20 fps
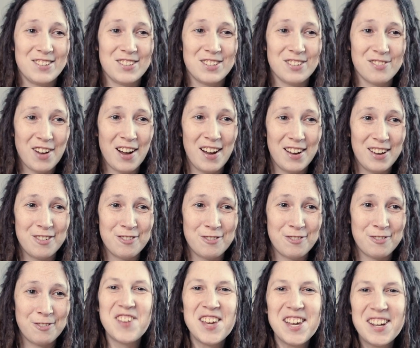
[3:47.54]
to survive.
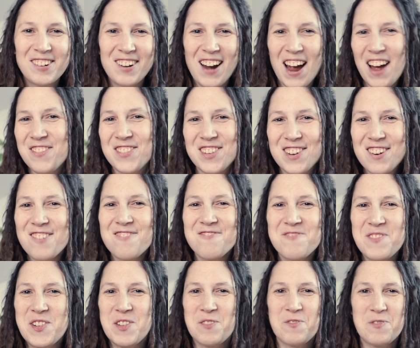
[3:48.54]
Pea crabs are
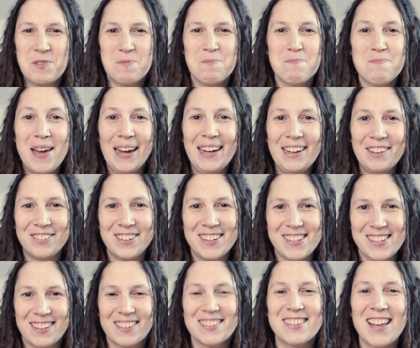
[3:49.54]
one of the many
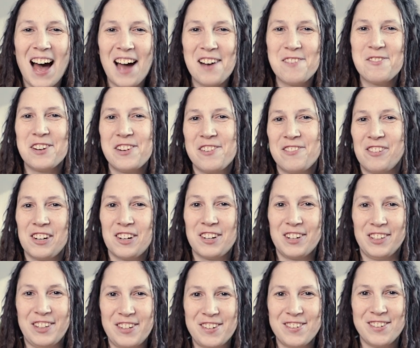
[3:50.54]
reasons I want to
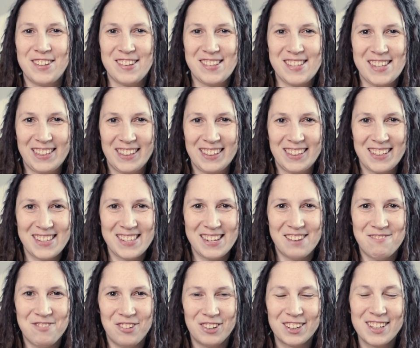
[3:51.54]
return to New Zealand at
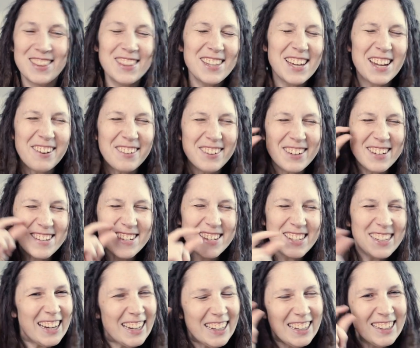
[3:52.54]
some point. They are
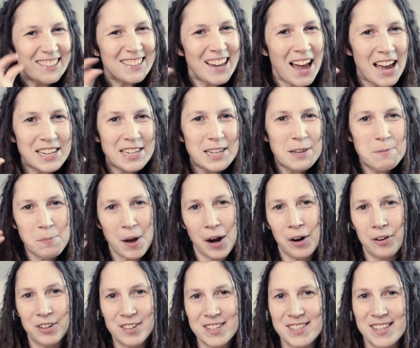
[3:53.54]
teeny tiny
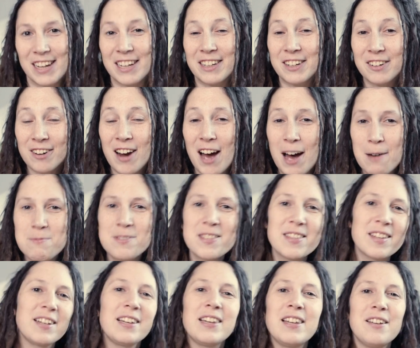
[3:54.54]
parasite
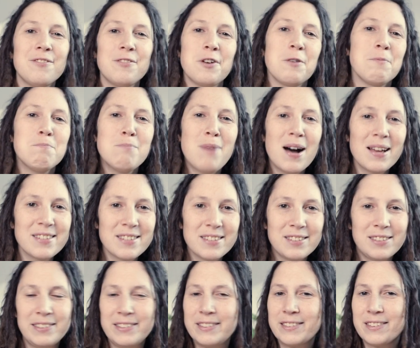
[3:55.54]
crabs that live in
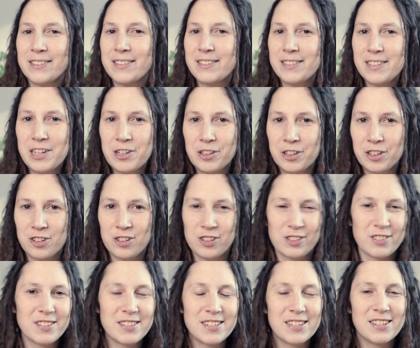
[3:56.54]
mussels, sea
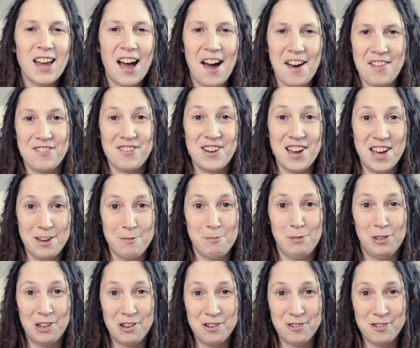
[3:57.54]
urchins, and other animal